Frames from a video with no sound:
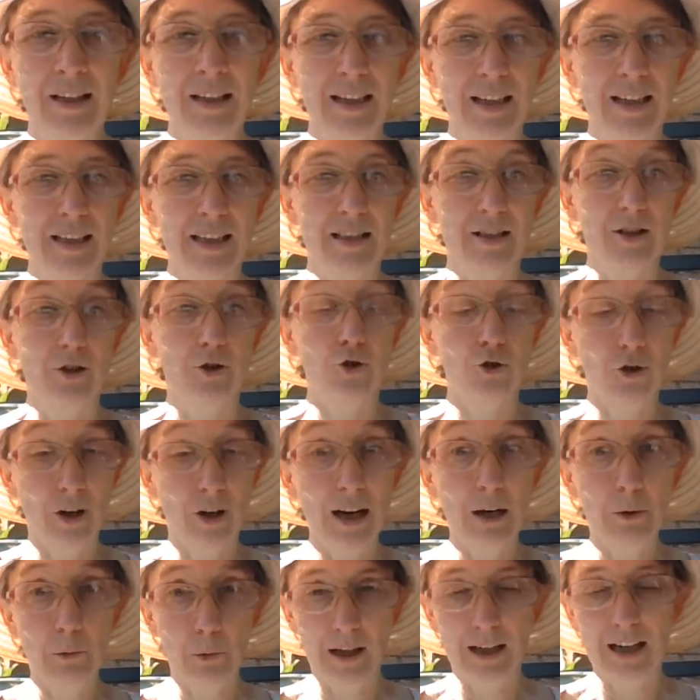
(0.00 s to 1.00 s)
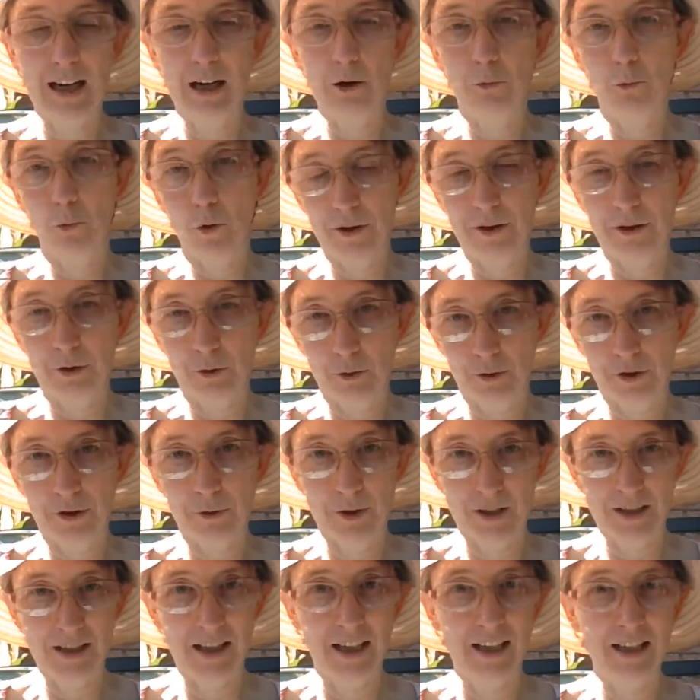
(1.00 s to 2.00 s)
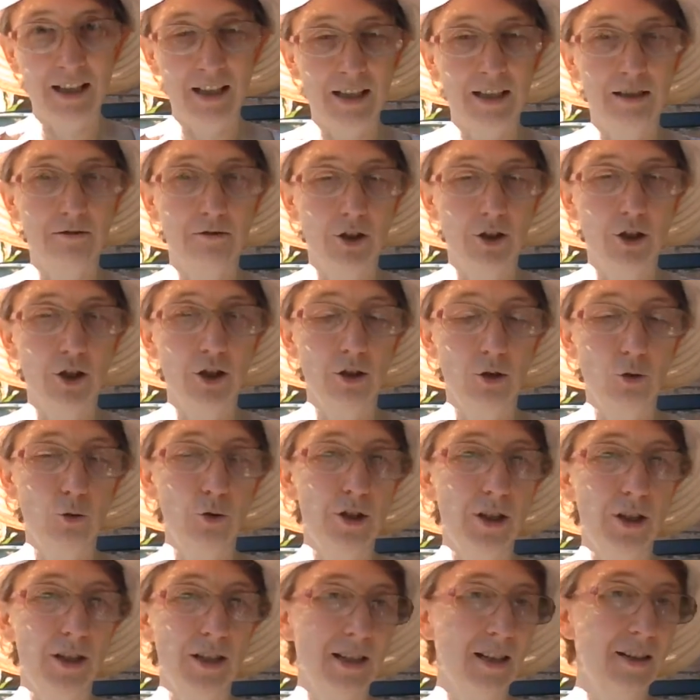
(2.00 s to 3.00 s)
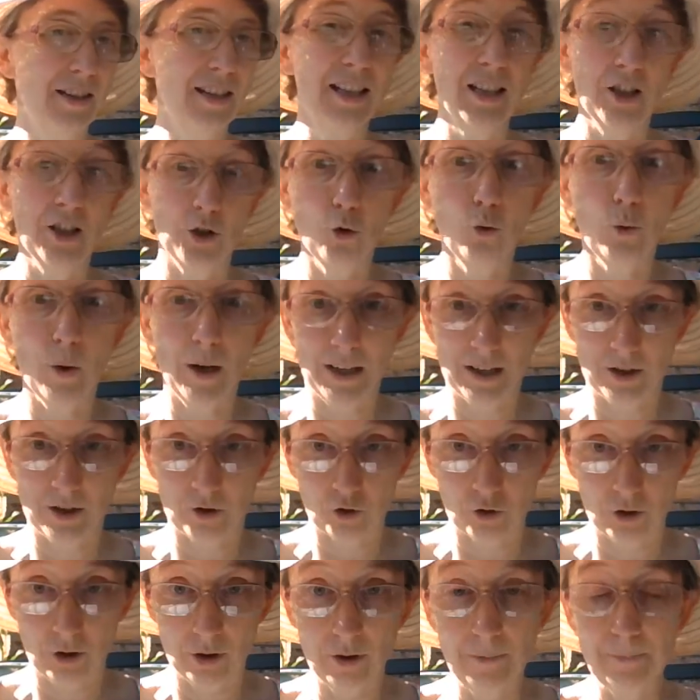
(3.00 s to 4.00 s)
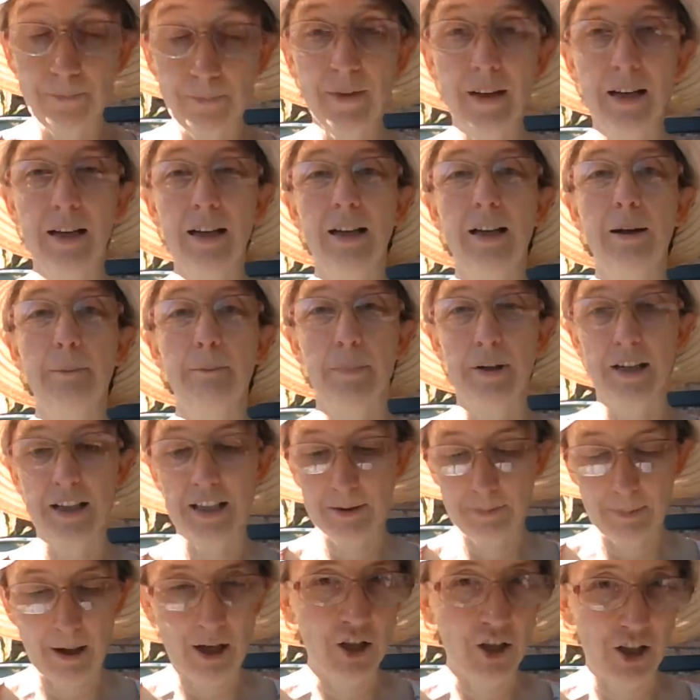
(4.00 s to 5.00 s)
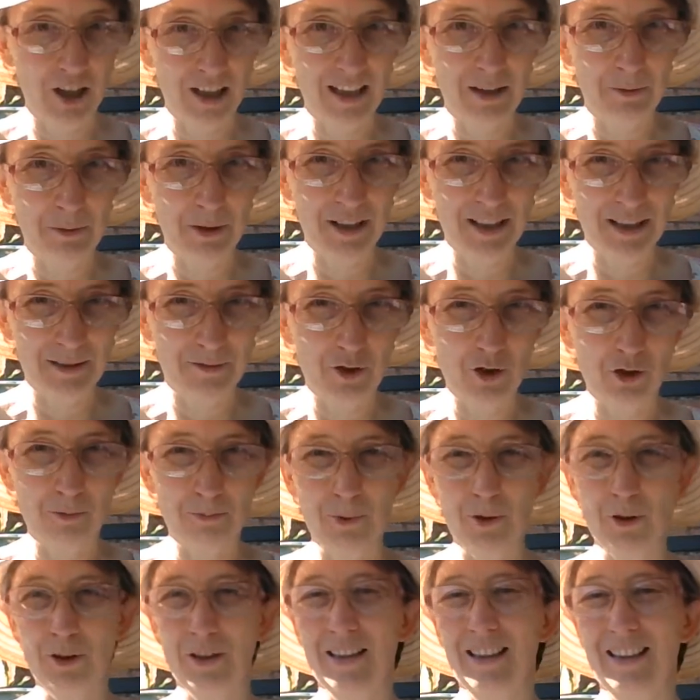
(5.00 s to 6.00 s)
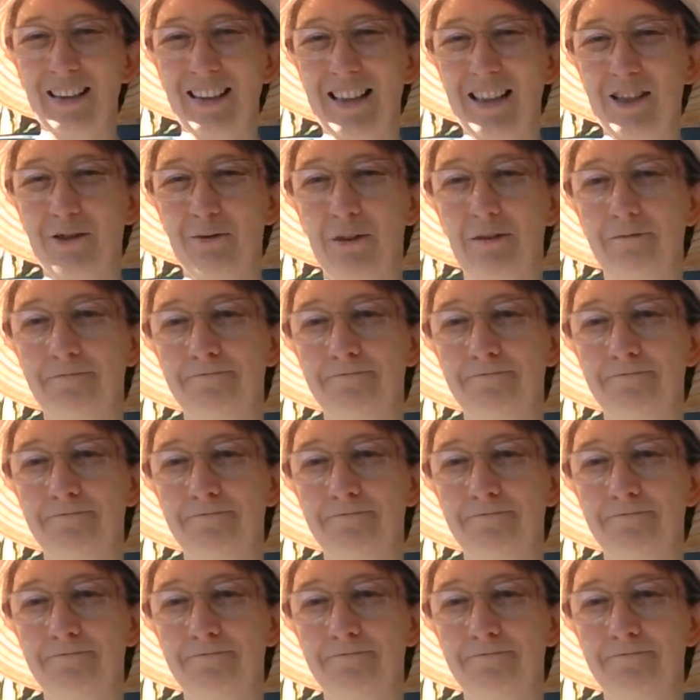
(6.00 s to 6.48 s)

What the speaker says: is to try and work out what the author was saying to his original audience. Now, this is always true, but especially with a difficult book like this